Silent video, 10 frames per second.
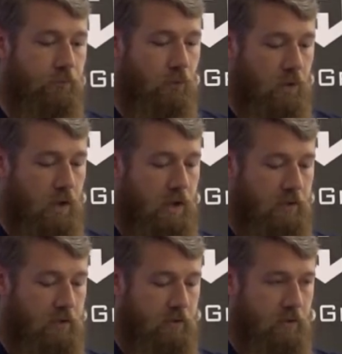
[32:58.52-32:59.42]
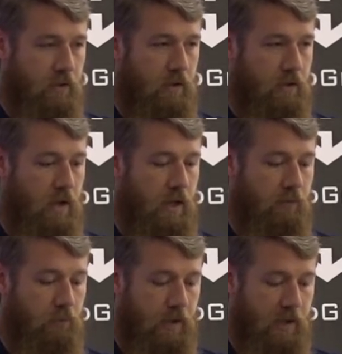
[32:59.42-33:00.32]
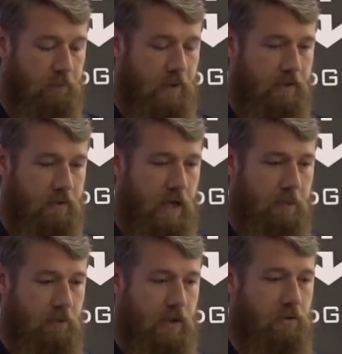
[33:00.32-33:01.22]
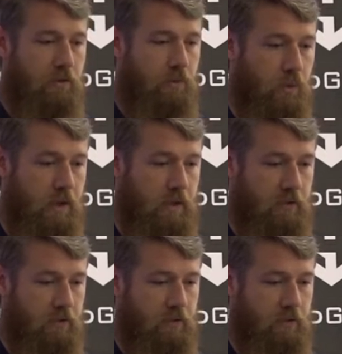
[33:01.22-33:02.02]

For us, a lot of what I spent time around was,